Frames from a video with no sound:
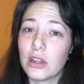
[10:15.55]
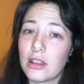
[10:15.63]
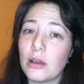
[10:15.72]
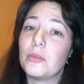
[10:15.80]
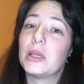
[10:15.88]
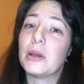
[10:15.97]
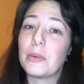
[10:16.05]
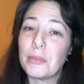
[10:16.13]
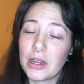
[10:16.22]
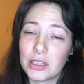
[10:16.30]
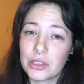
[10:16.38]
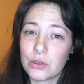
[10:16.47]
and then we
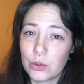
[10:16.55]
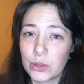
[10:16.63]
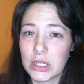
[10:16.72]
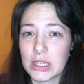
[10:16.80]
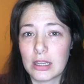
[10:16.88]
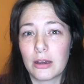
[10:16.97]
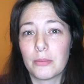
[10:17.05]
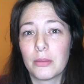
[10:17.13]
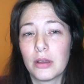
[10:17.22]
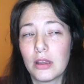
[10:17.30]
managed to order some,